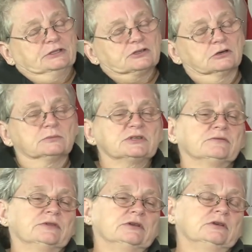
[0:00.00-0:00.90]
in terms
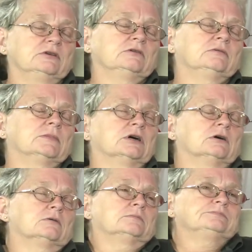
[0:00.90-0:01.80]
of the
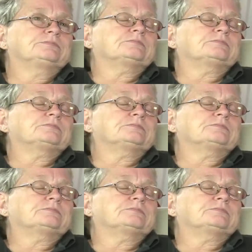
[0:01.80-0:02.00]
um,